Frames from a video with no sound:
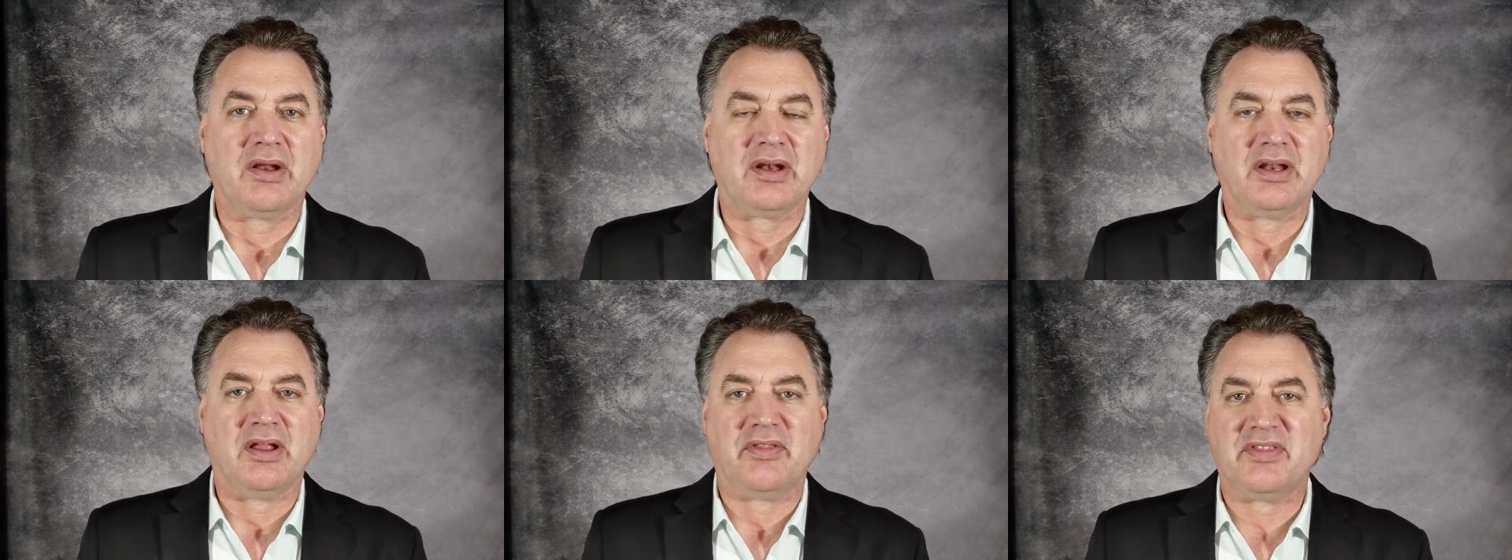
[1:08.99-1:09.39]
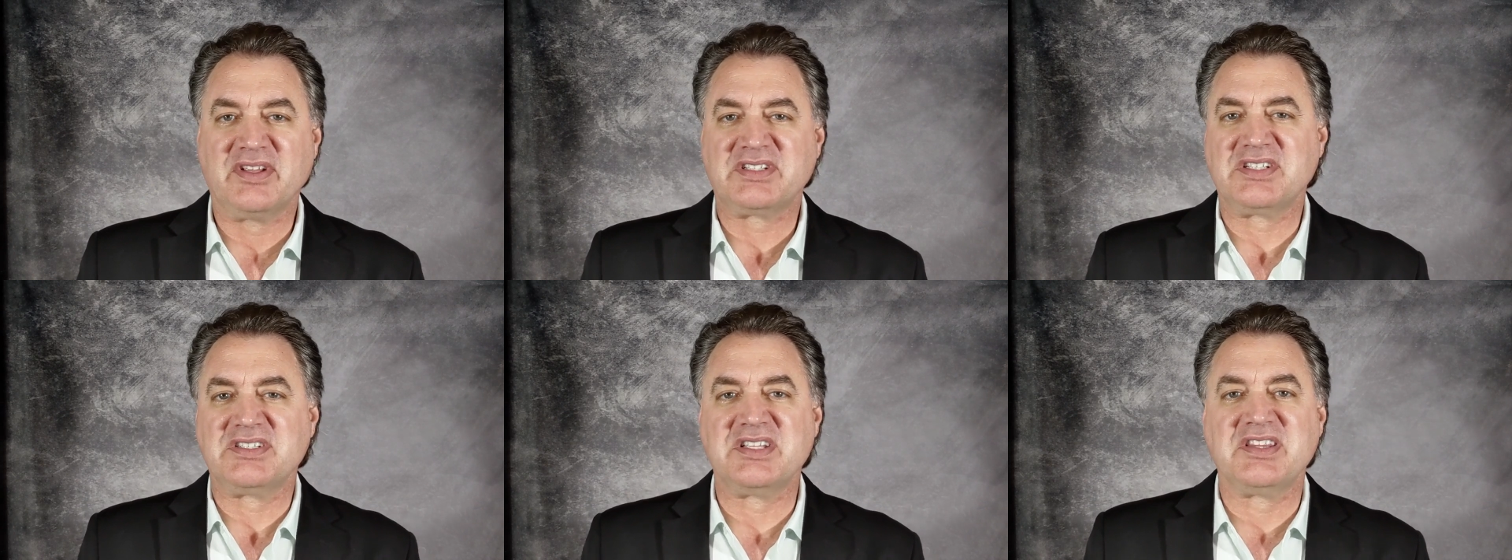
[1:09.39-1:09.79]
Now,
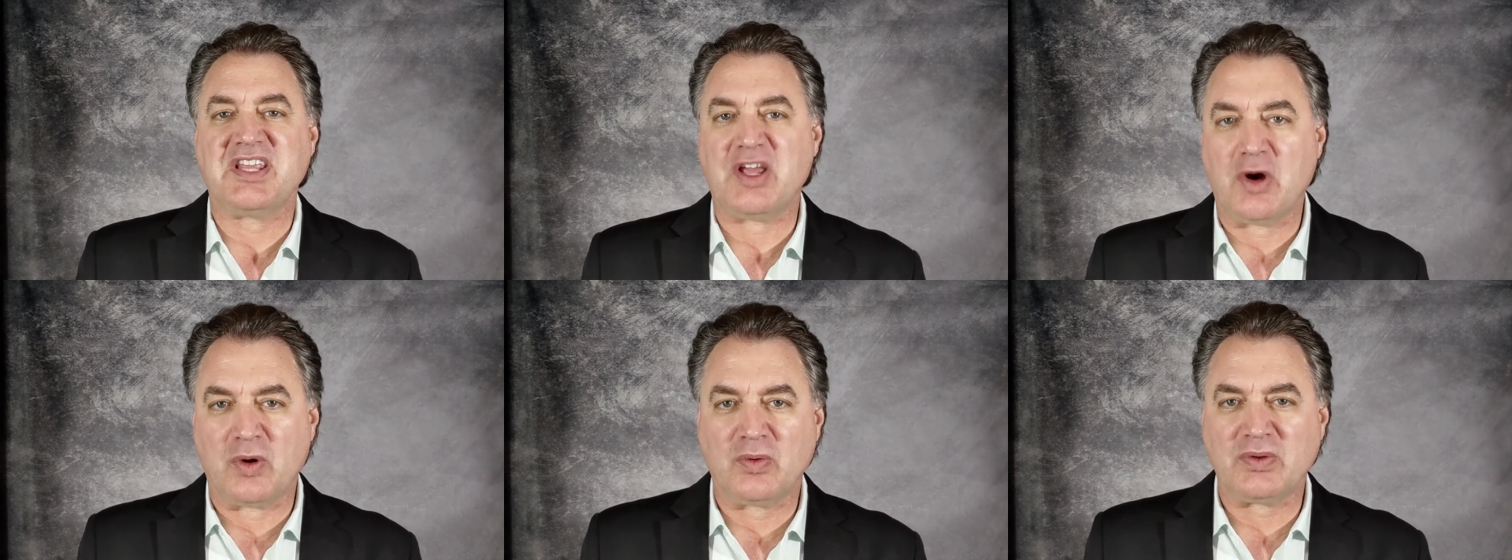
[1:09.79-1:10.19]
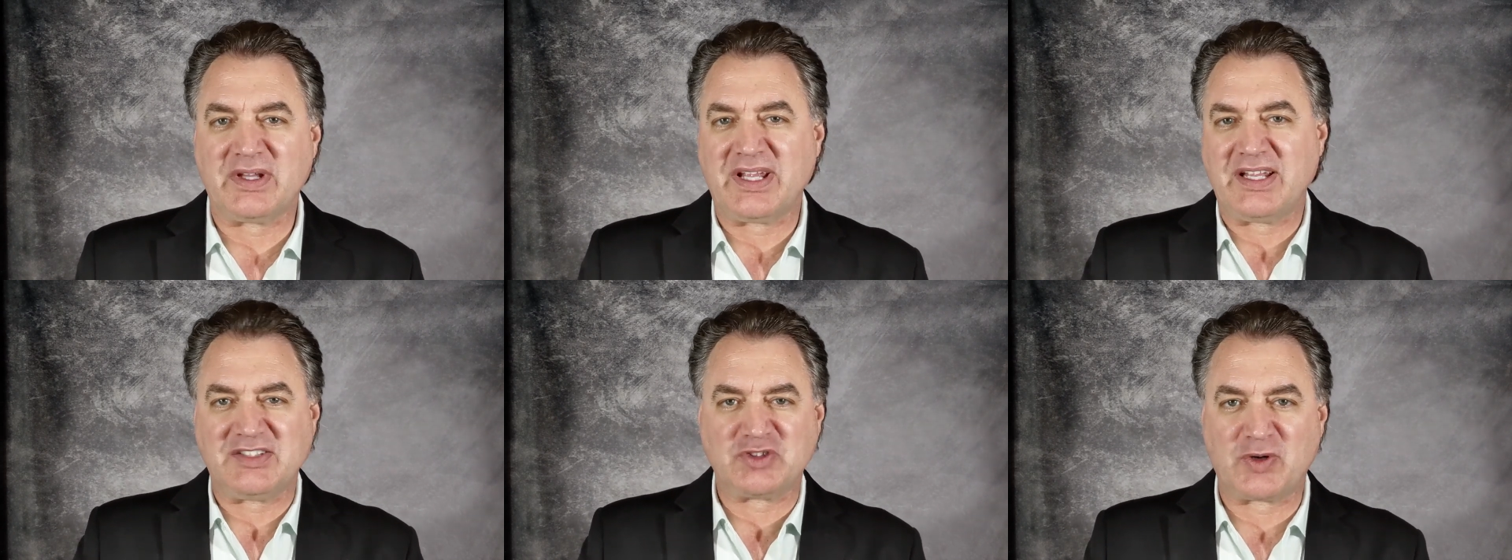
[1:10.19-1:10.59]
this isn't the
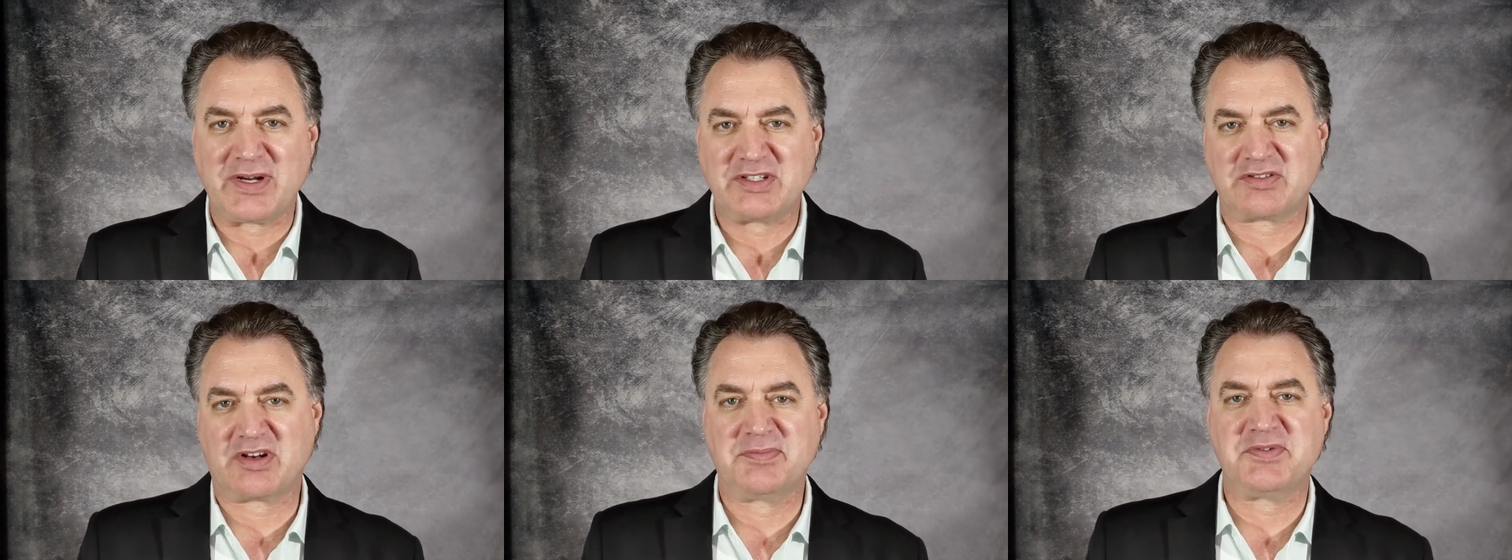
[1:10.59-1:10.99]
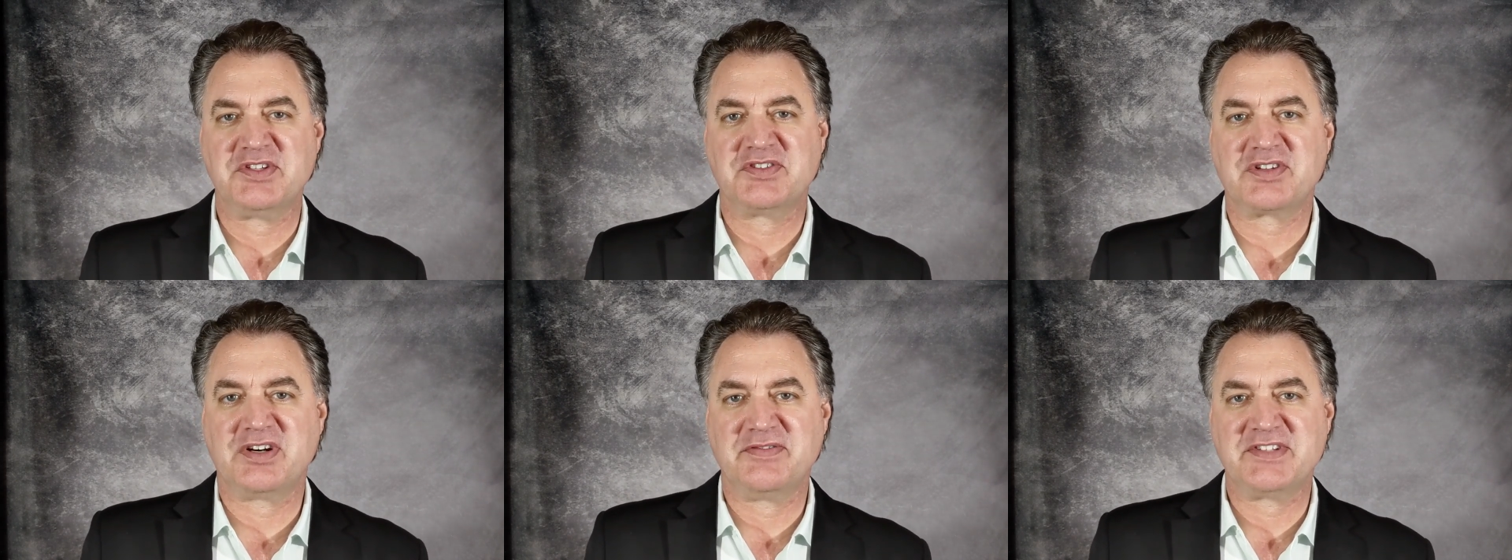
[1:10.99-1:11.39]
only
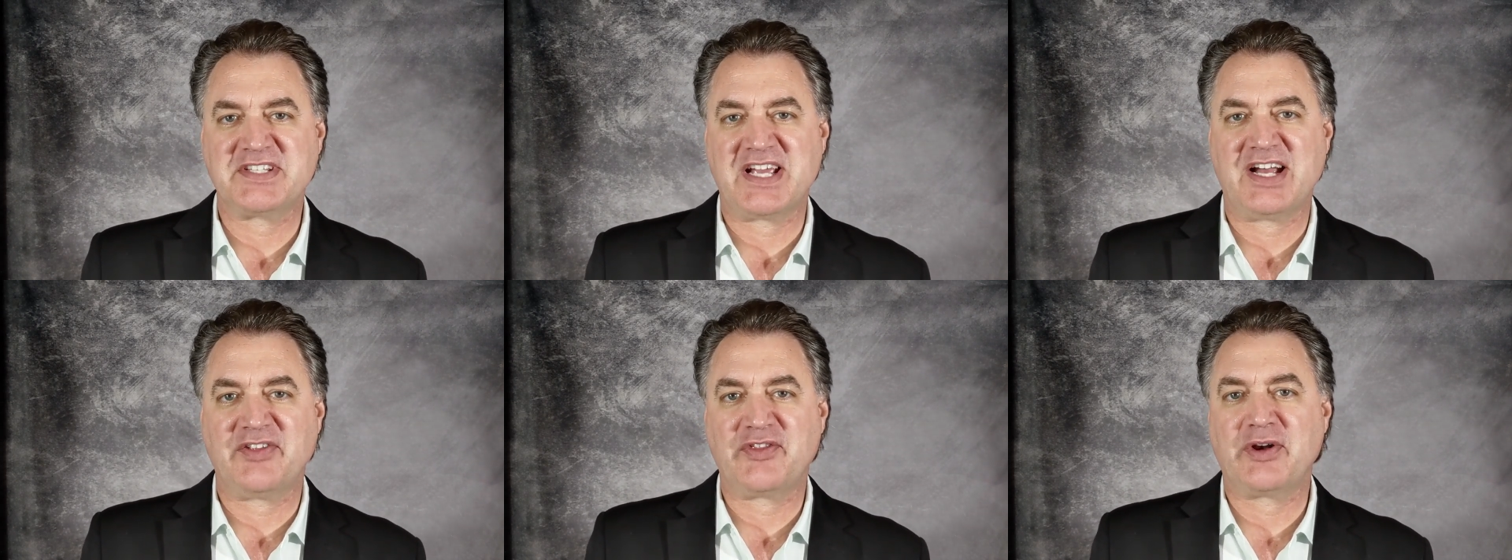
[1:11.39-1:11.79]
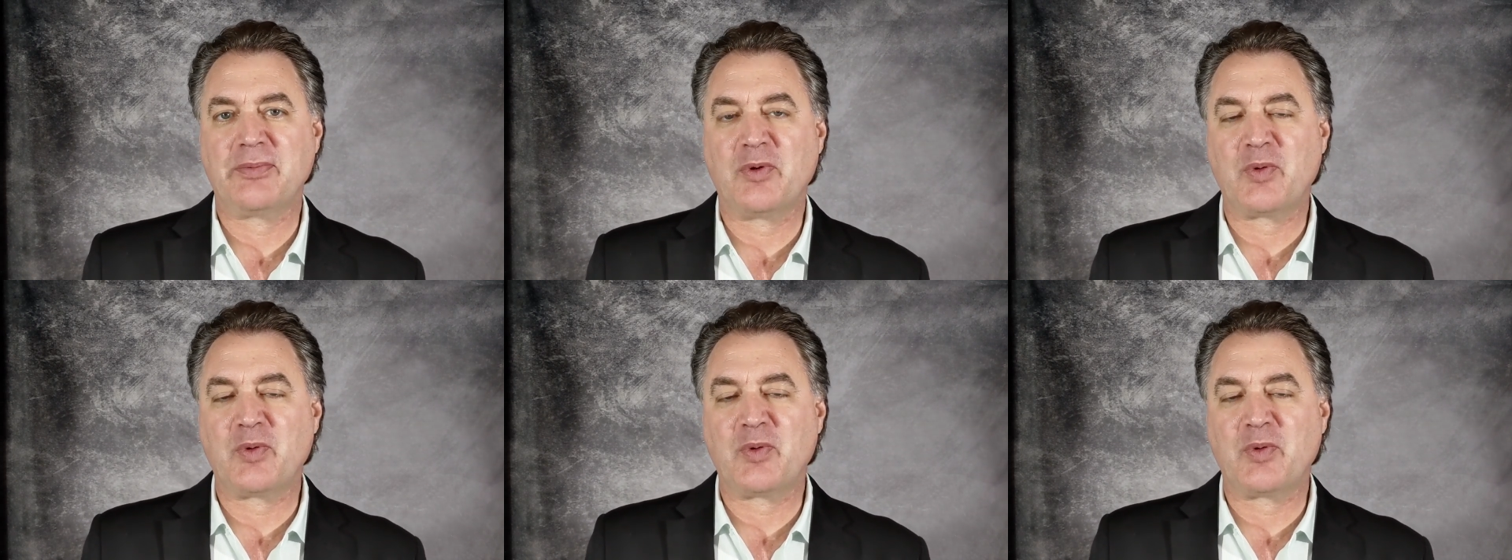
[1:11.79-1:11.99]
transcription service out there,